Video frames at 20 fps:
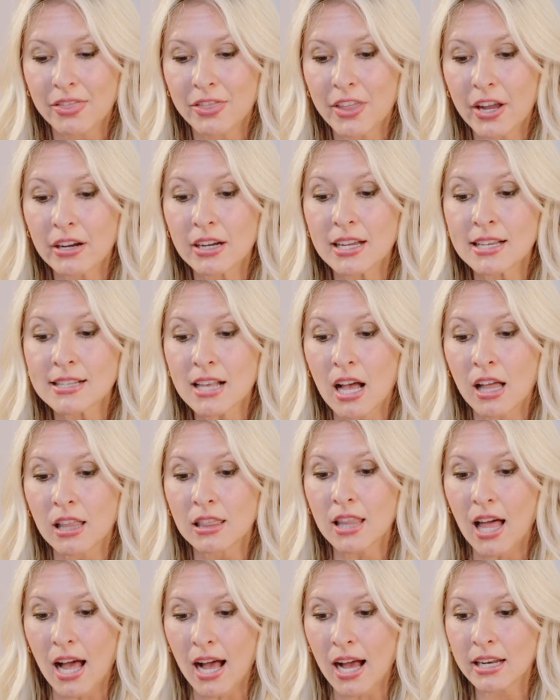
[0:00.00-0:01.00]
there is a
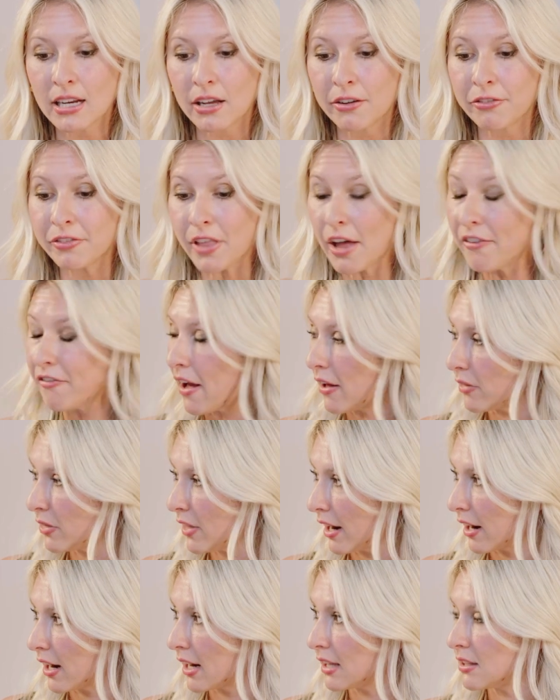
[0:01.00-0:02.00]
lot of fluff
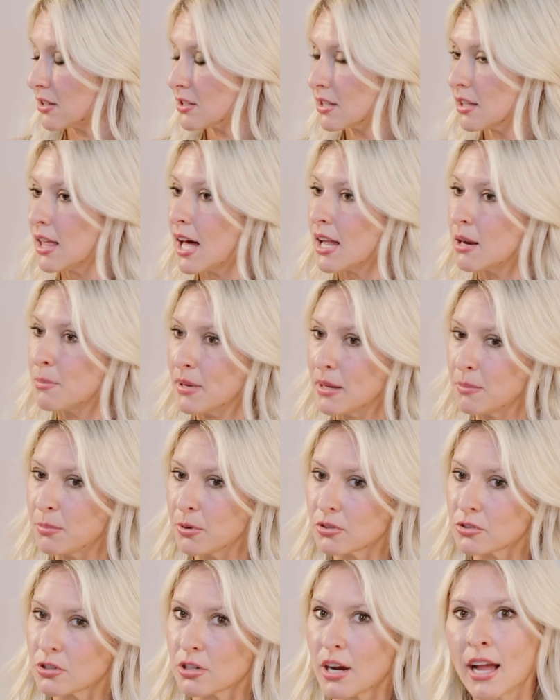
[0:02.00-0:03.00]
out there, and there's a lot of
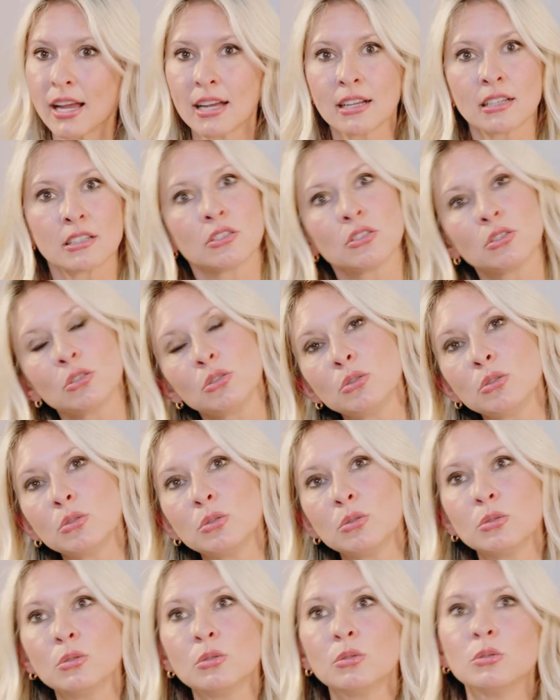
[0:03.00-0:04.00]
people trying
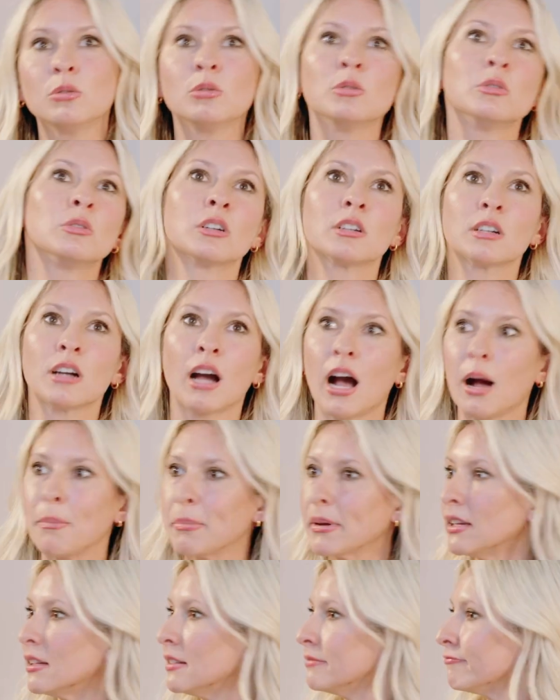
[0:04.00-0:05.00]
to
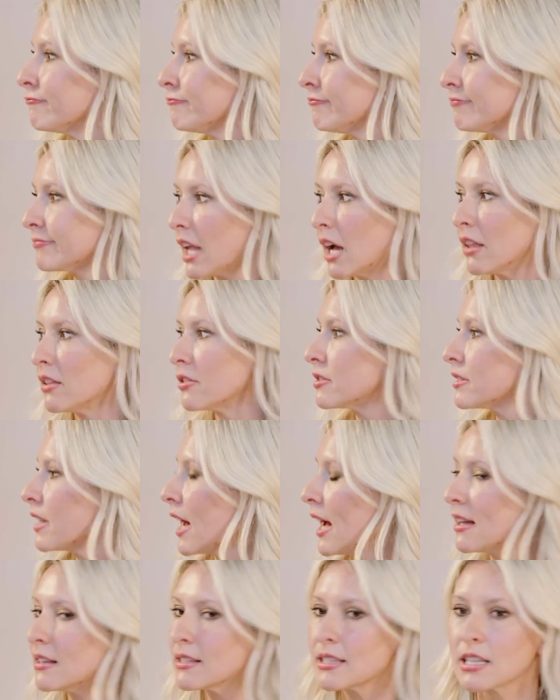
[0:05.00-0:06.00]
copy other
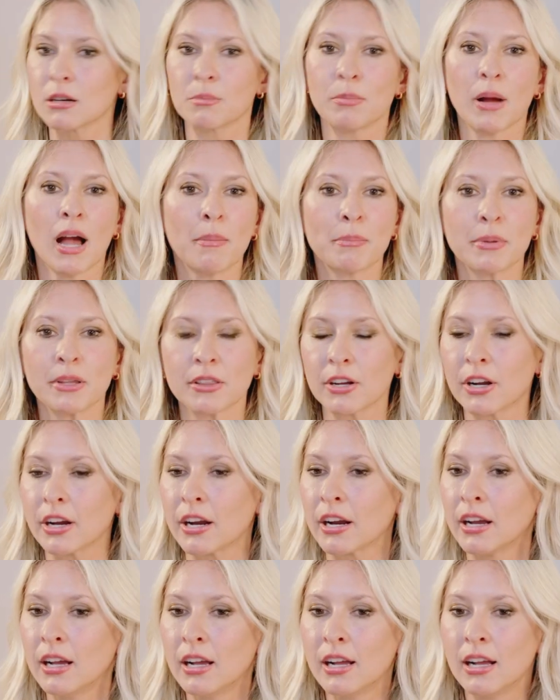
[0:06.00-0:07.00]
styles that are
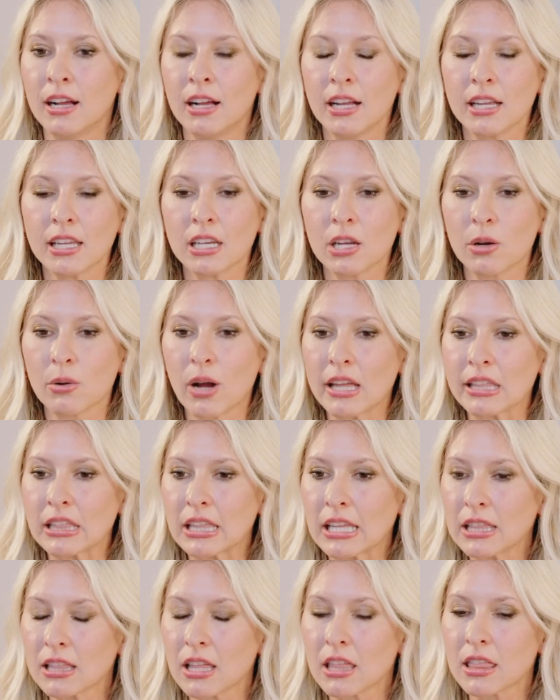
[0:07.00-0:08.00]
popular. You know, I
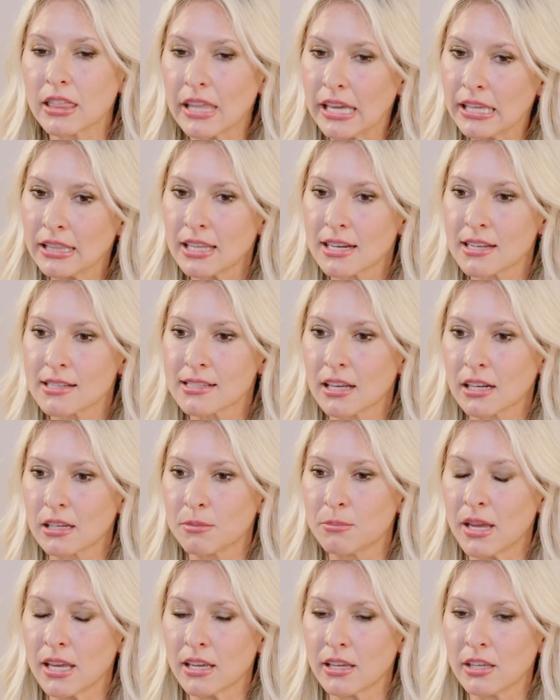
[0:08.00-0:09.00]
think the thing that is going
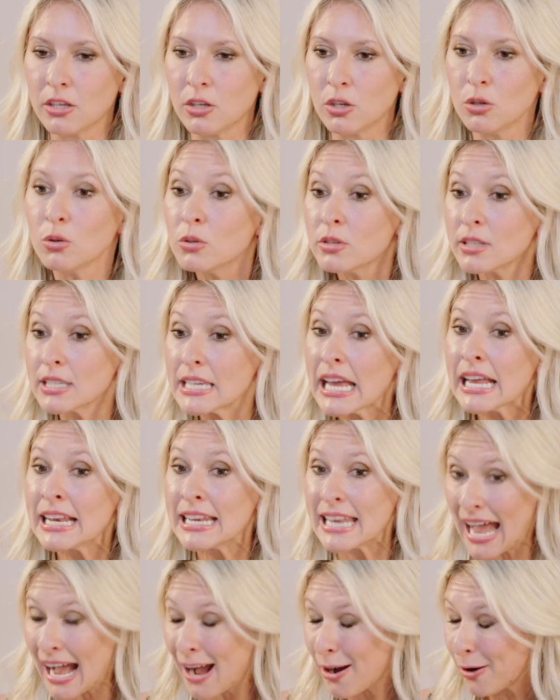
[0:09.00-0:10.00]
to make you
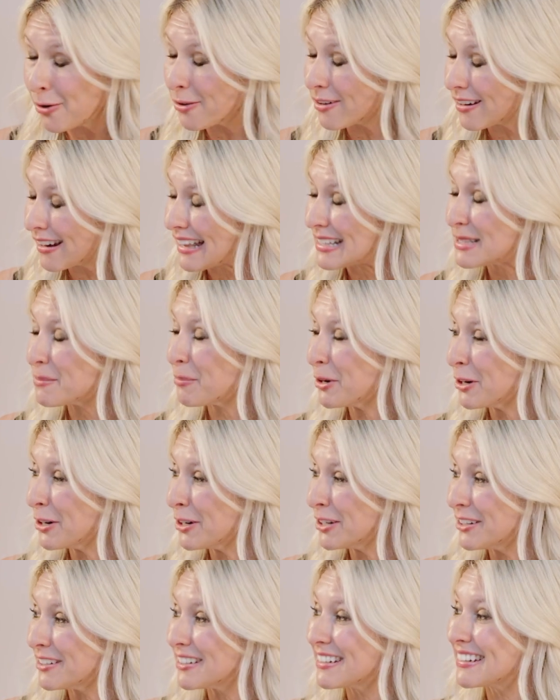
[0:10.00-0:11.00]
stand out, as
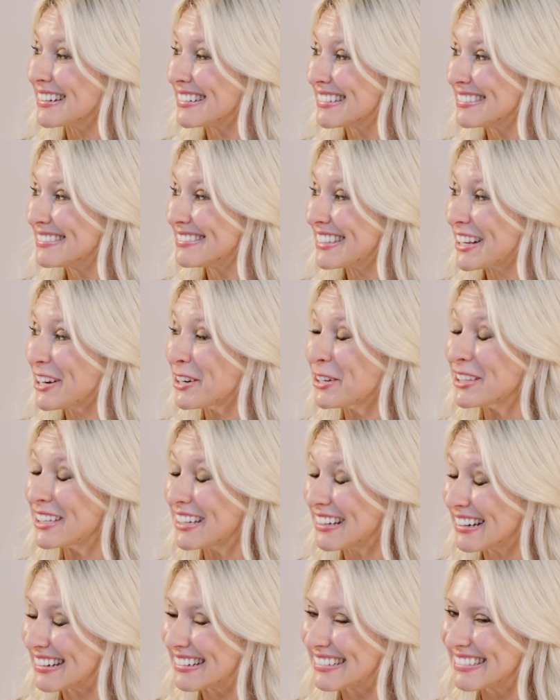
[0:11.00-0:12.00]
per your
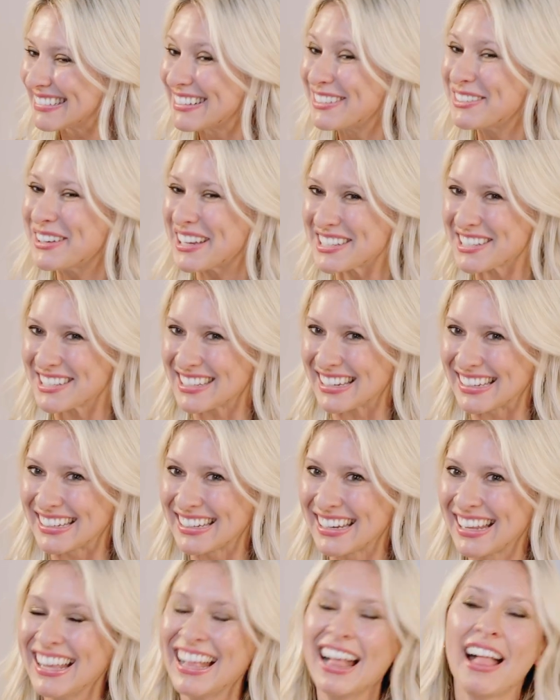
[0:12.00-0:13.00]
earlier
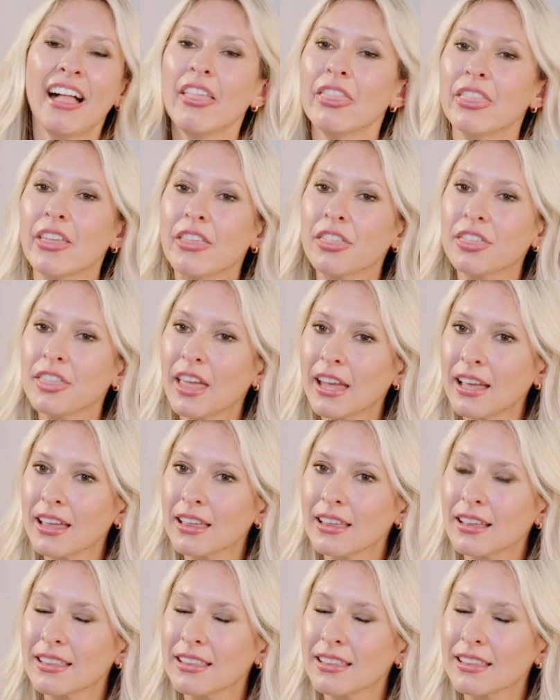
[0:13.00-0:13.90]
question, the thing